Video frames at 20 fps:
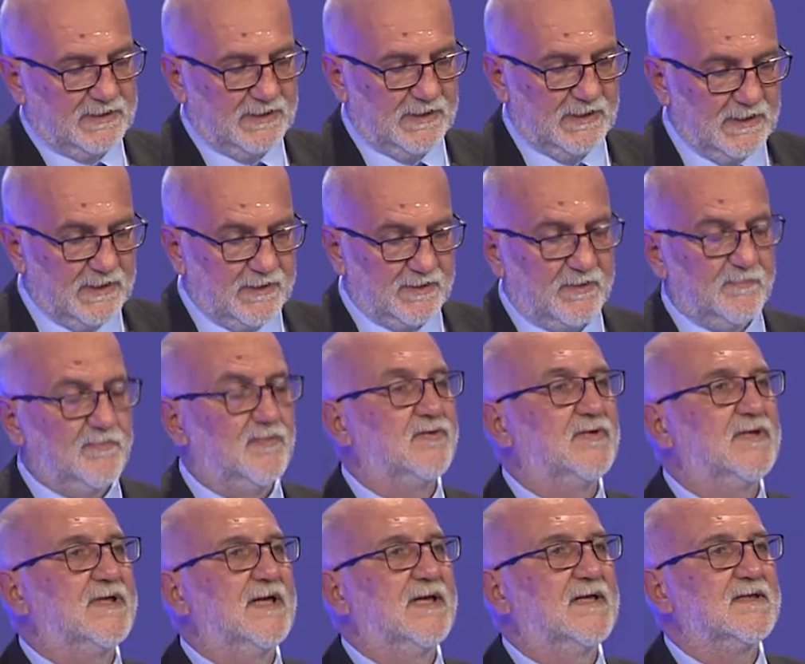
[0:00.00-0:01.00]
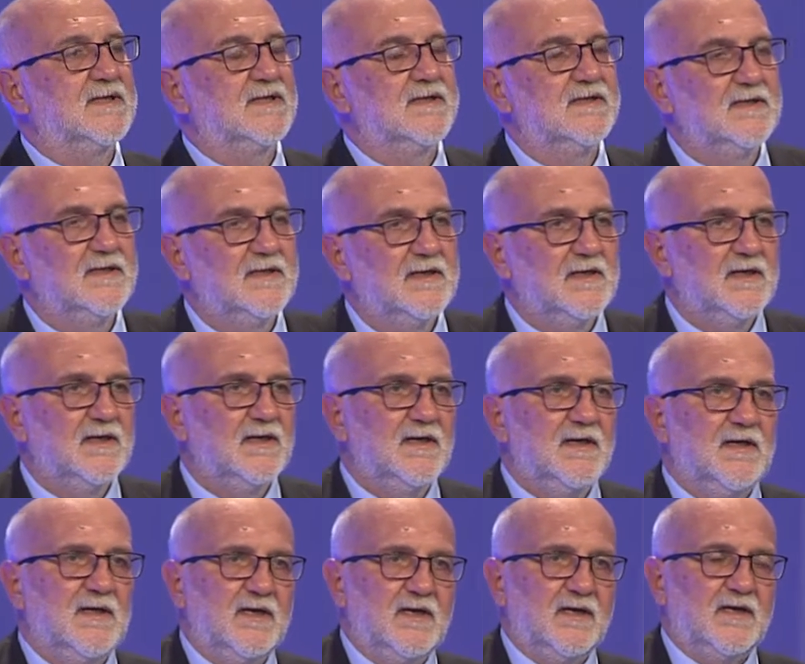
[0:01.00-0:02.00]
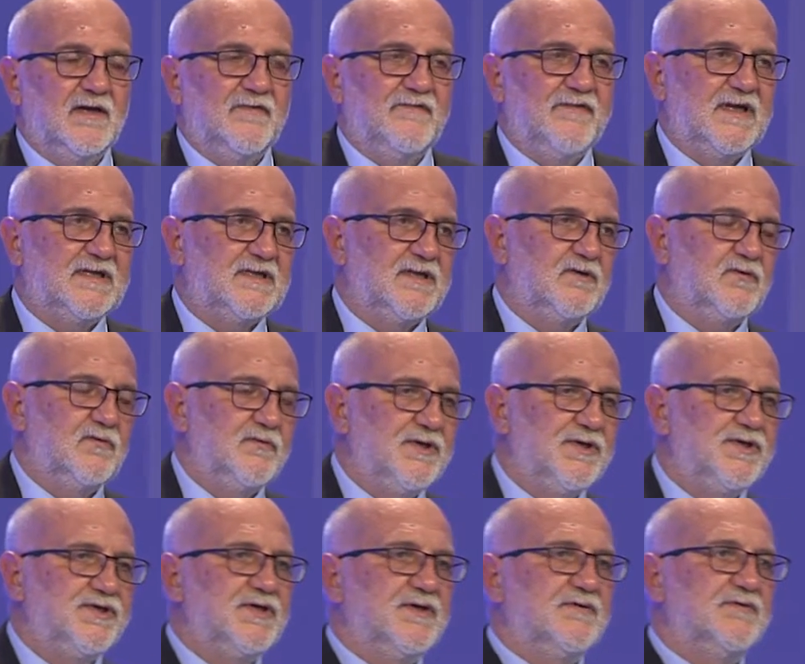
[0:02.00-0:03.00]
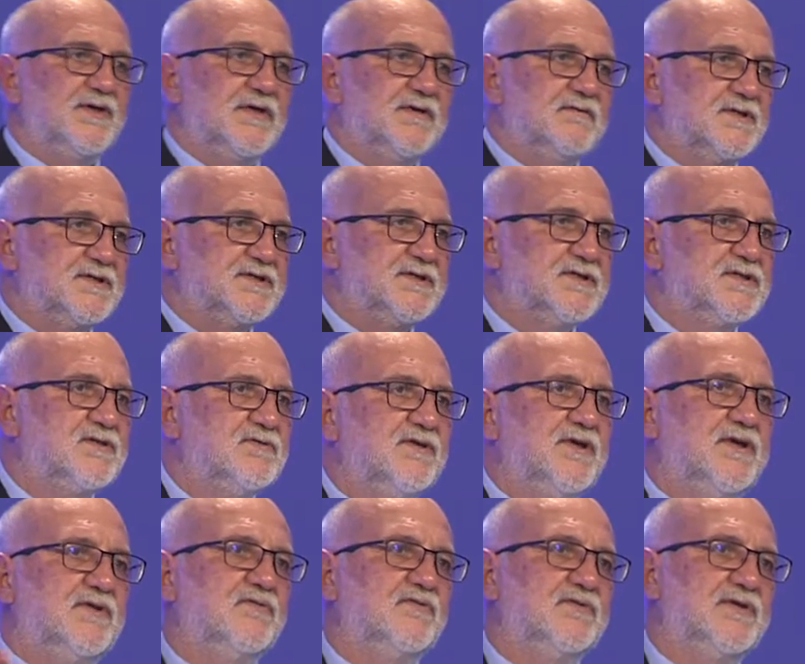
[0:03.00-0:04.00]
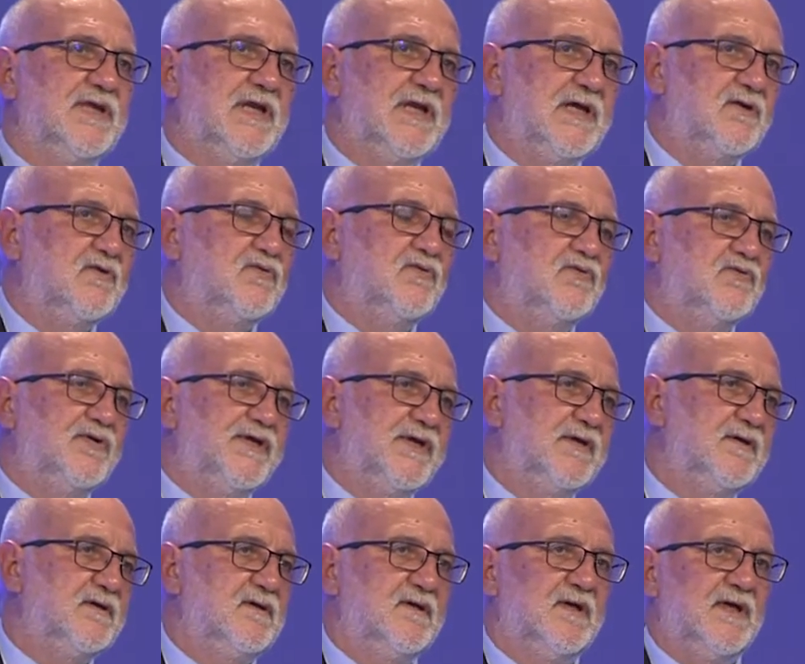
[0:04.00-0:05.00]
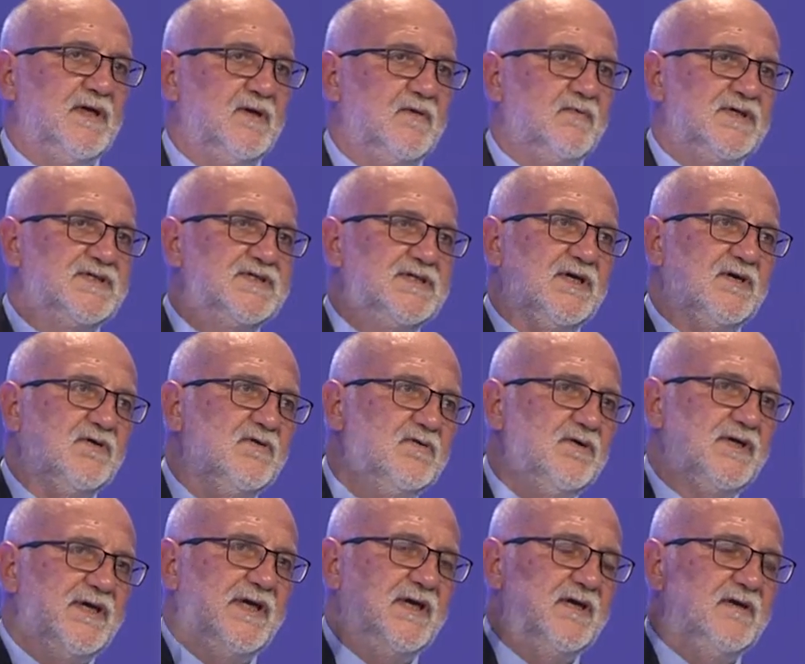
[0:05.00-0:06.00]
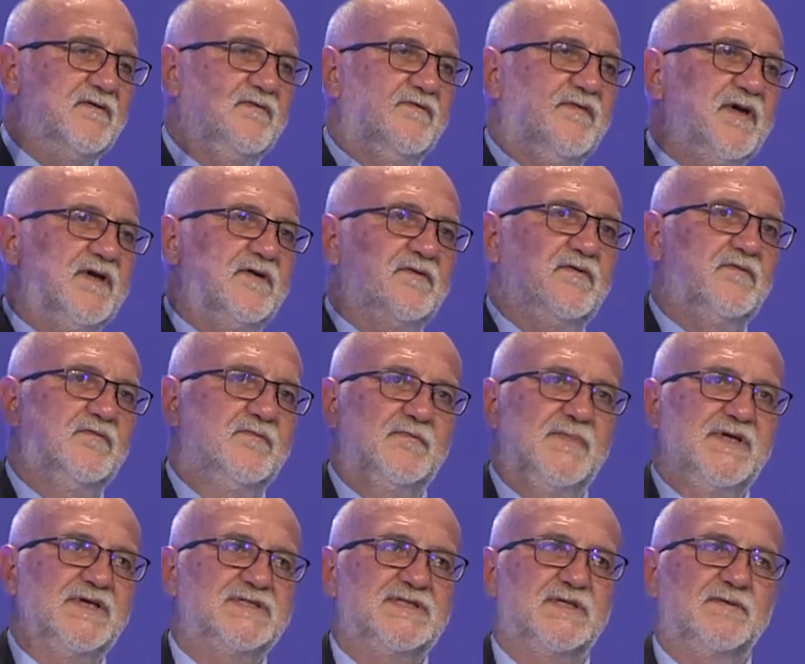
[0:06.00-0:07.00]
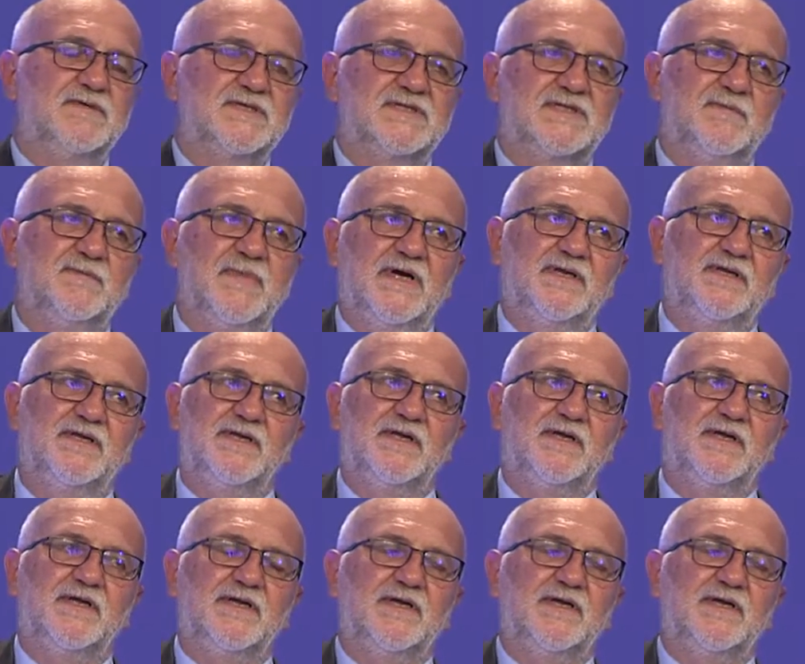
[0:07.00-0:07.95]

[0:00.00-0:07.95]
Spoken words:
slide, you can see the minimum functional entity of chromatin. Here you have histones with these